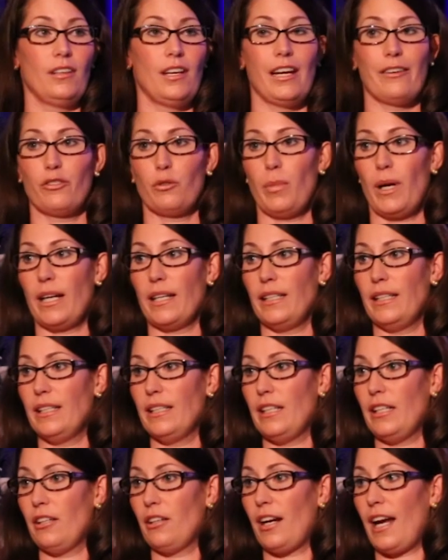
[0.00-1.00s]
Everybody
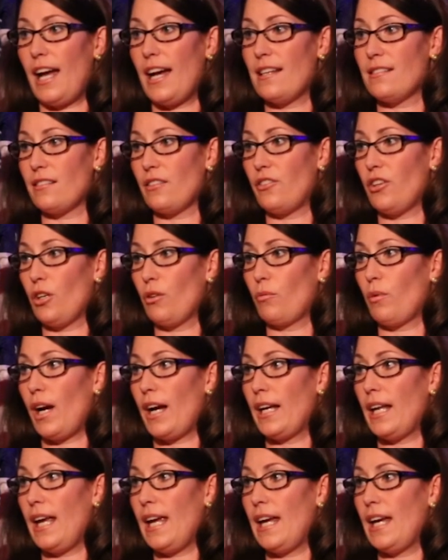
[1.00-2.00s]
in here has at their
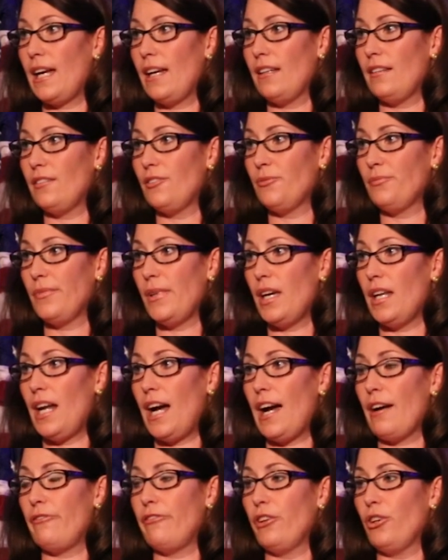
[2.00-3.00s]
right hand an
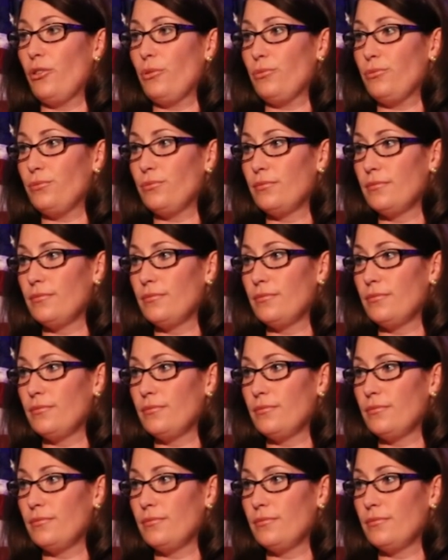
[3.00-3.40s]
iPhone.